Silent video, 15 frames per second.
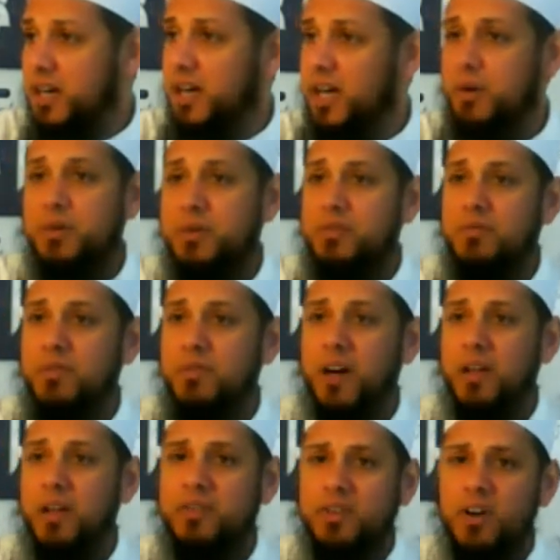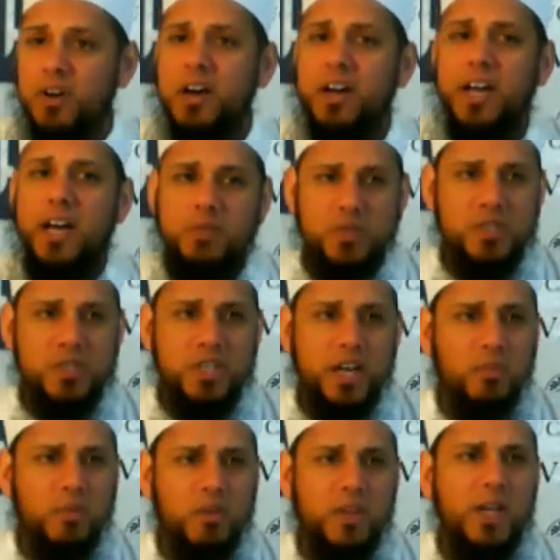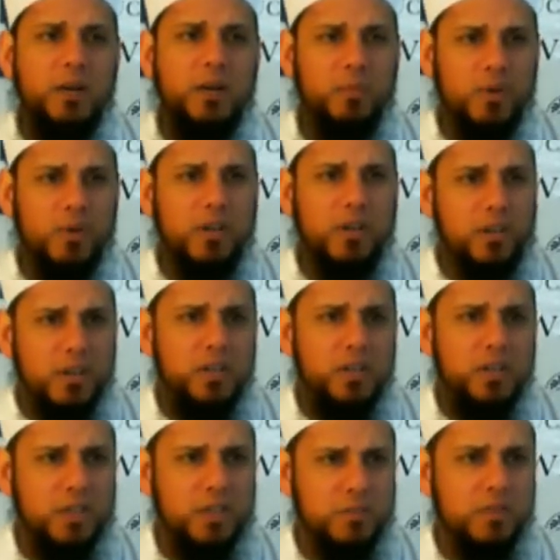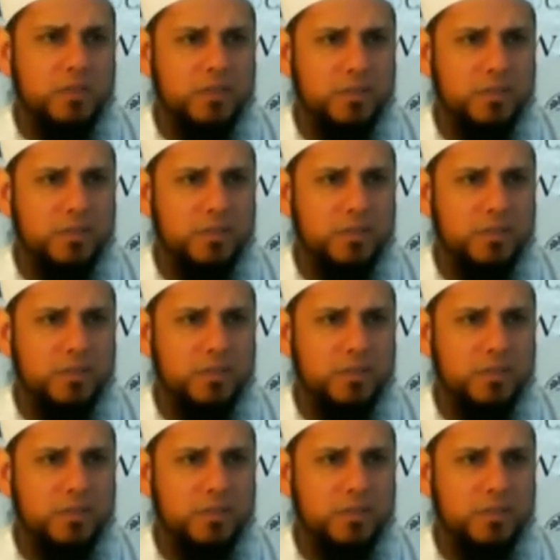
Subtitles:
And I would rather not have to stand with that burden on the day of judgment.